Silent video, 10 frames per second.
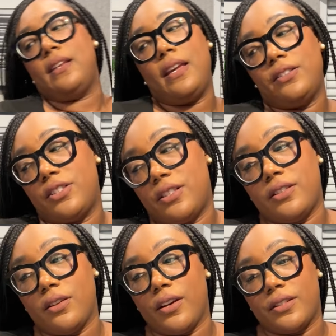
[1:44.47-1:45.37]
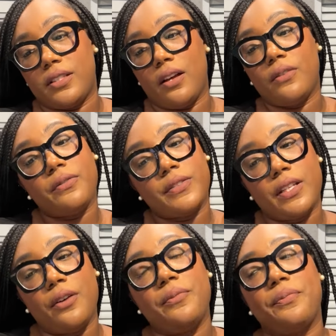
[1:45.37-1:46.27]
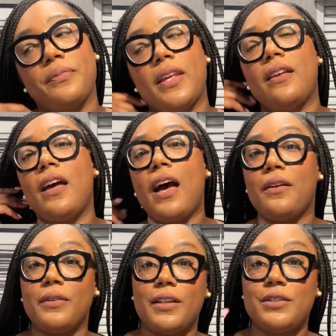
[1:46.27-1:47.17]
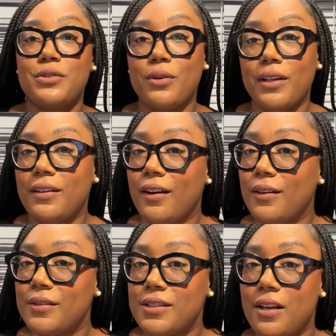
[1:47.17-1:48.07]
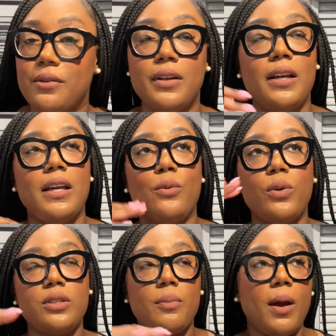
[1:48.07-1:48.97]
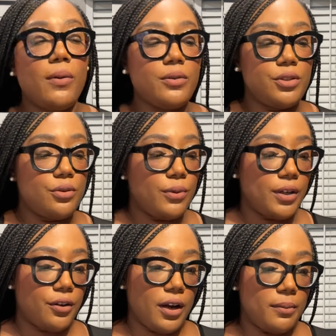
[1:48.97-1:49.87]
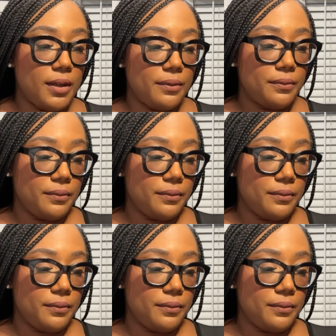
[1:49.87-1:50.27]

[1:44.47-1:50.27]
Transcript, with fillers: and she's still herself. So I really enjoy her. So will tomorrow too win a Grammy?